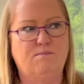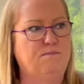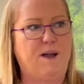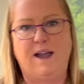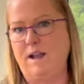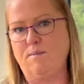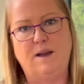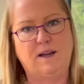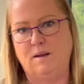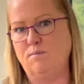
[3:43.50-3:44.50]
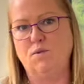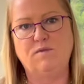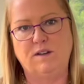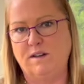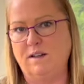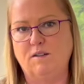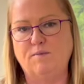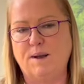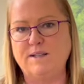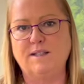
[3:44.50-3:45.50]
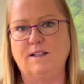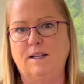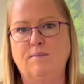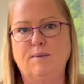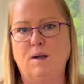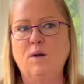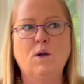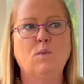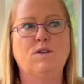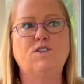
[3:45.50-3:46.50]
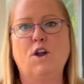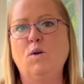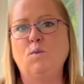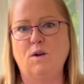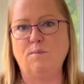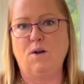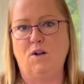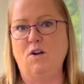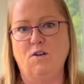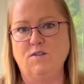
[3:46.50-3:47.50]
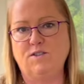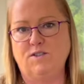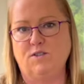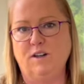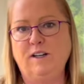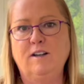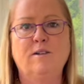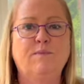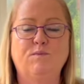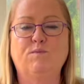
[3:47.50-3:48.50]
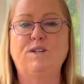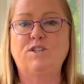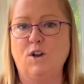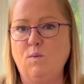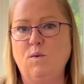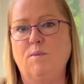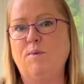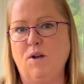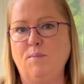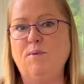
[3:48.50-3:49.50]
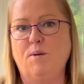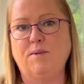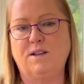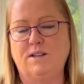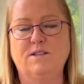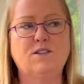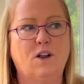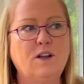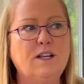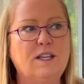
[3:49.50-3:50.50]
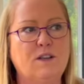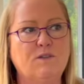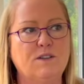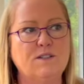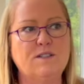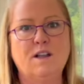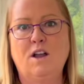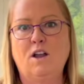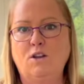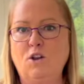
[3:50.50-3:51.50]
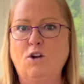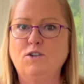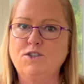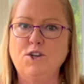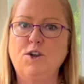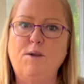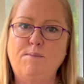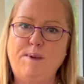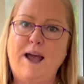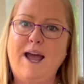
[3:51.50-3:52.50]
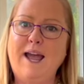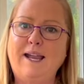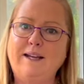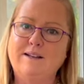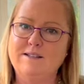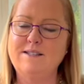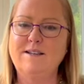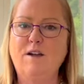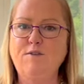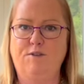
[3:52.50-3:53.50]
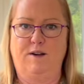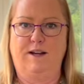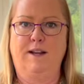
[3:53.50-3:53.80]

pay our money and move in and live, basically. But we don't want to buy a horror story, and we don't want to buy a property that's going to give us long-term pain and suffering.